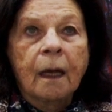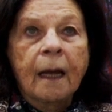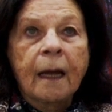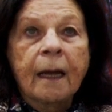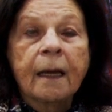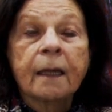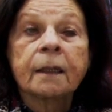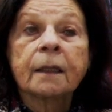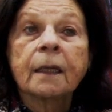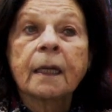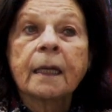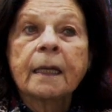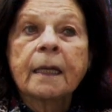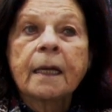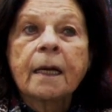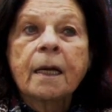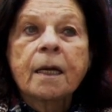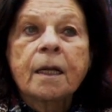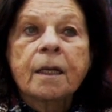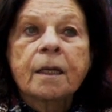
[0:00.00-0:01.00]
And
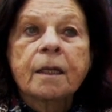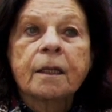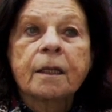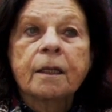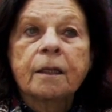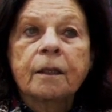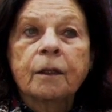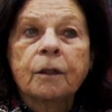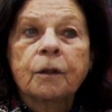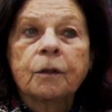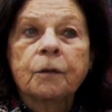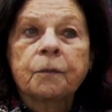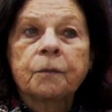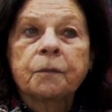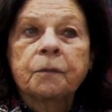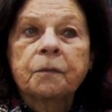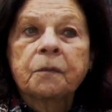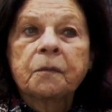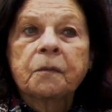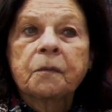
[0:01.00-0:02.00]

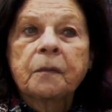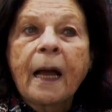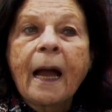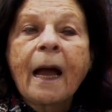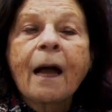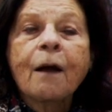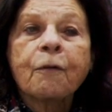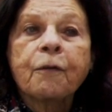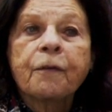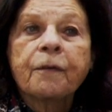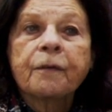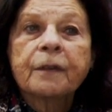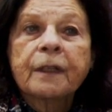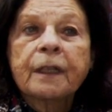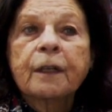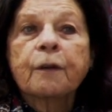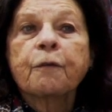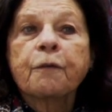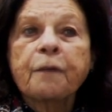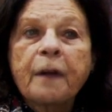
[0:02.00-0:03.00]
the
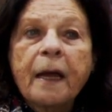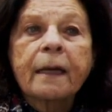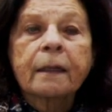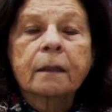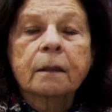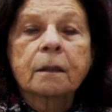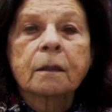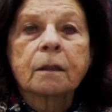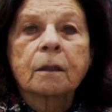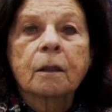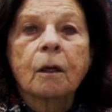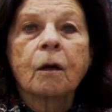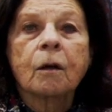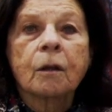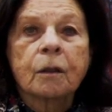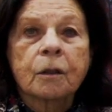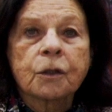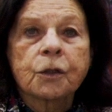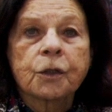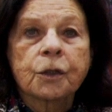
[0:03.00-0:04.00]
effect
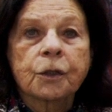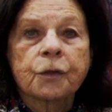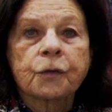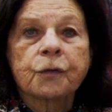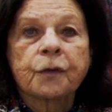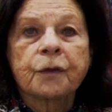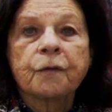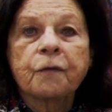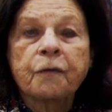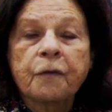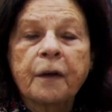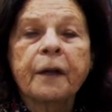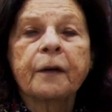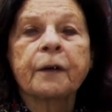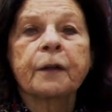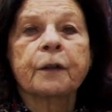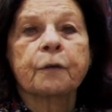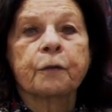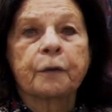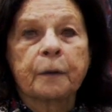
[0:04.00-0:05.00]
on the children
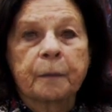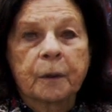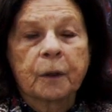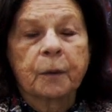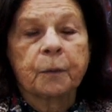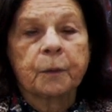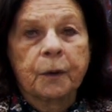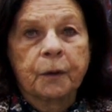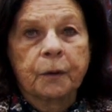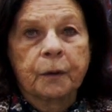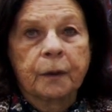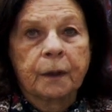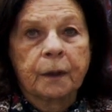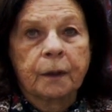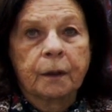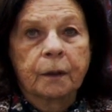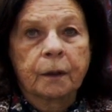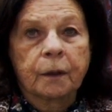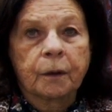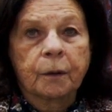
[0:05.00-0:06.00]
varied from community
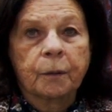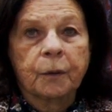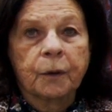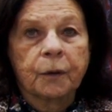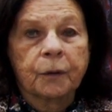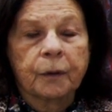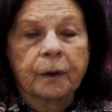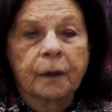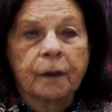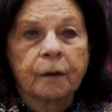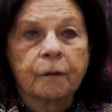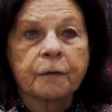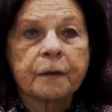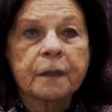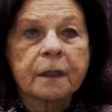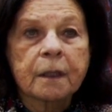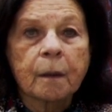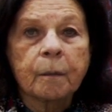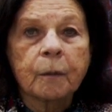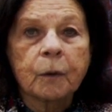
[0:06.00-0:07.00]
to community. For
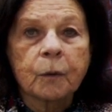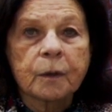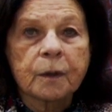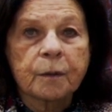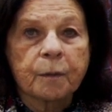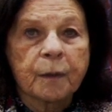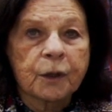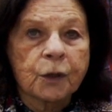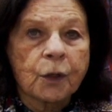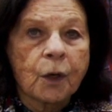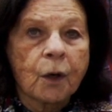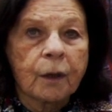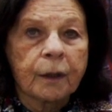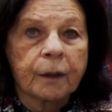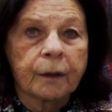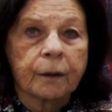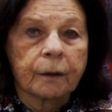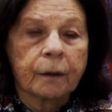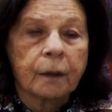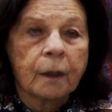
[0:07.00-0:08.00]
some, it was much
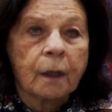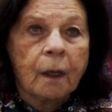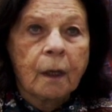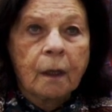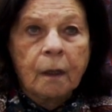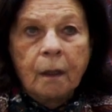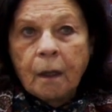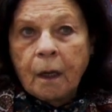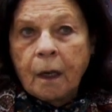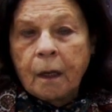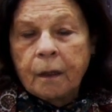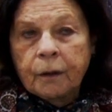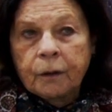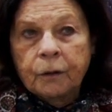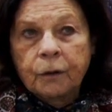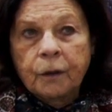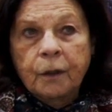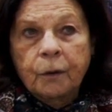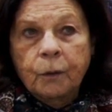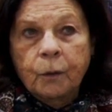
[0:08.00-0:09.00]
harder.
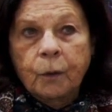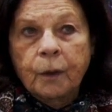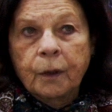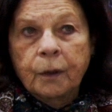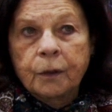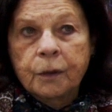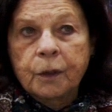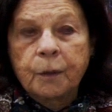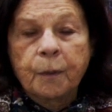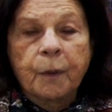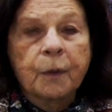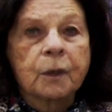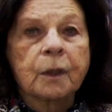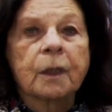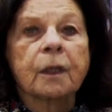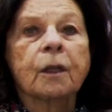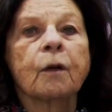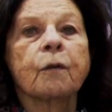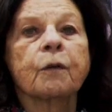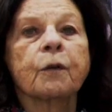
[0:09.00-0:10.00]
There were
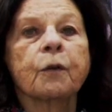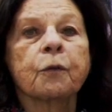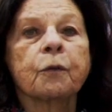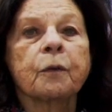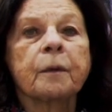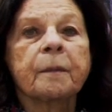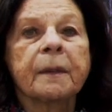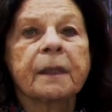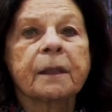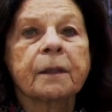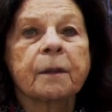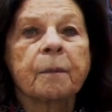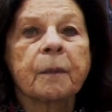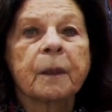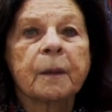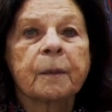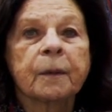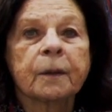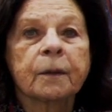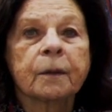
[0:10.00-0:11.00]
supposedly over 3 million
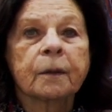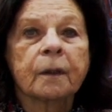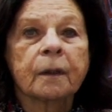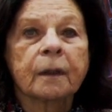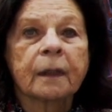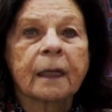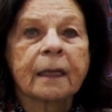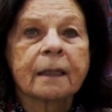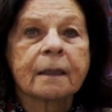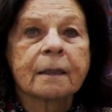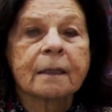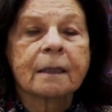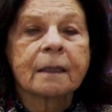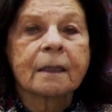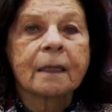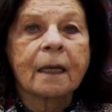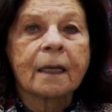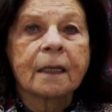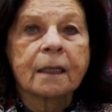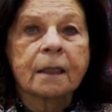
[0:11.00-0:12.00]
people in the United
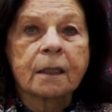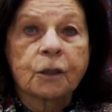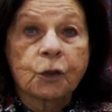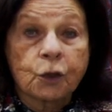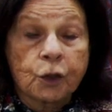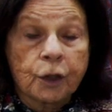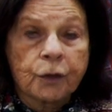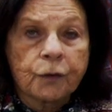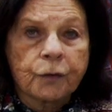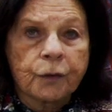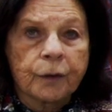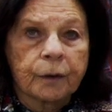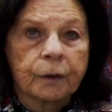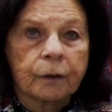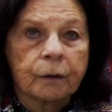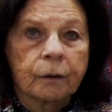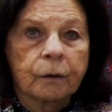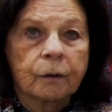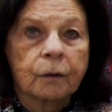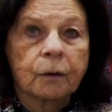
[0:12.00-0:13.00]
States, children,
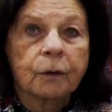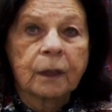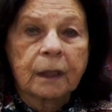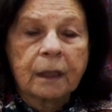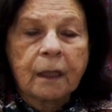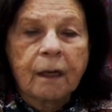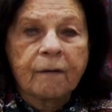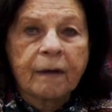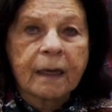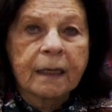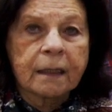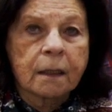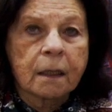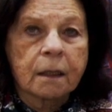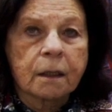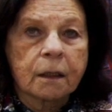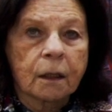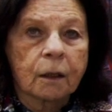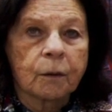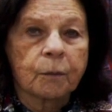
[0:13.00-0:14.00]
who didn't have
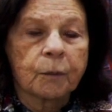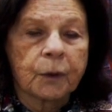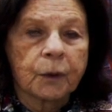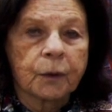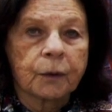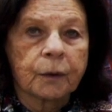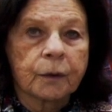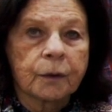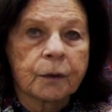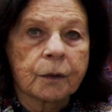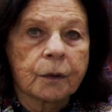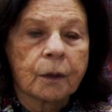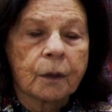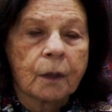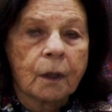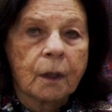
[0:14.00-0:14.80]
access to computers.